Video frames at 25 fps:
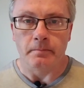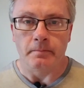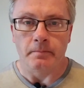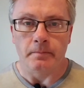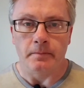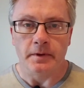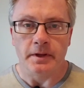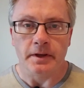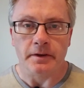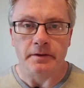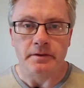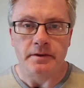
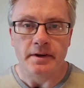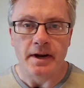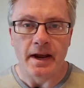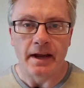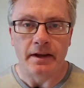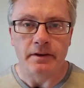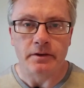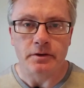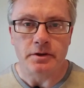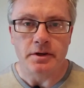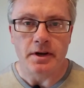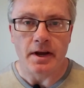This
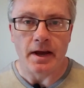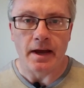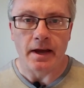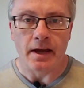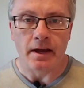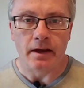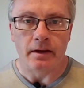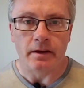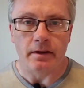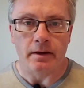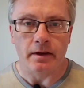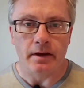next
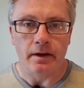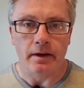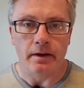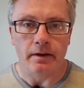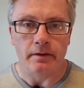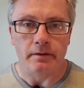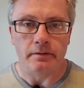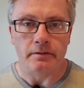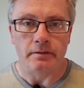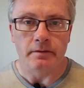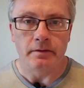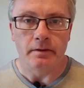check
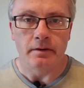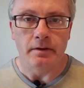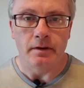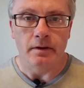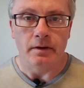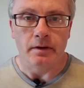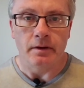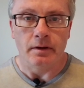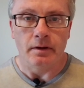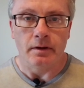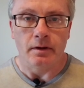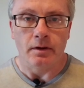
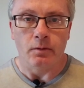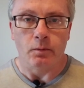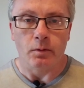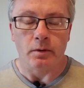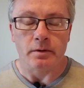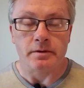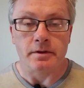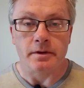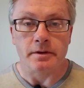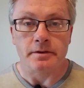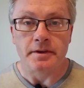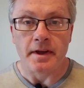
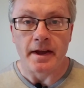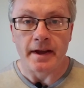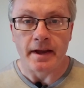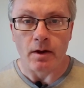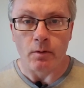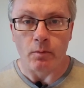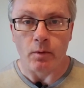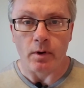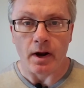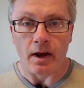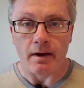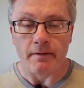was the second
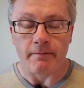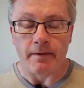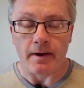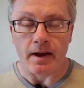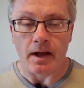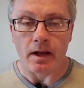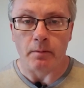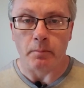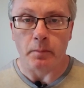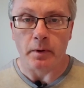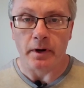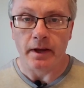one I
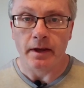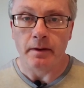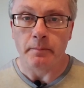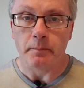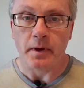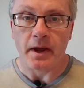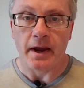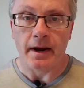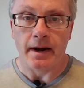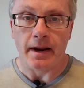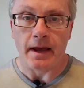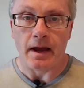filed, but it
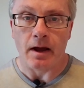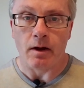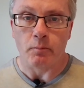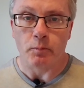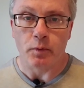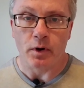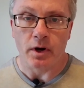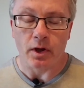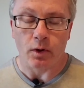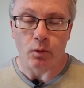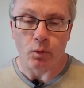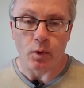paid out
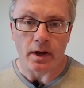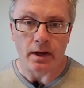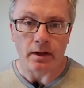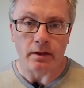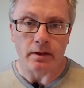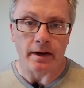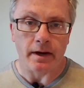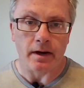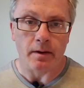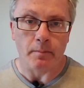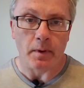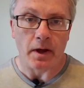pretty
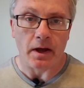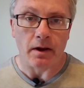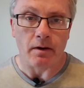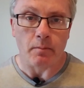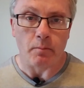quickly in about a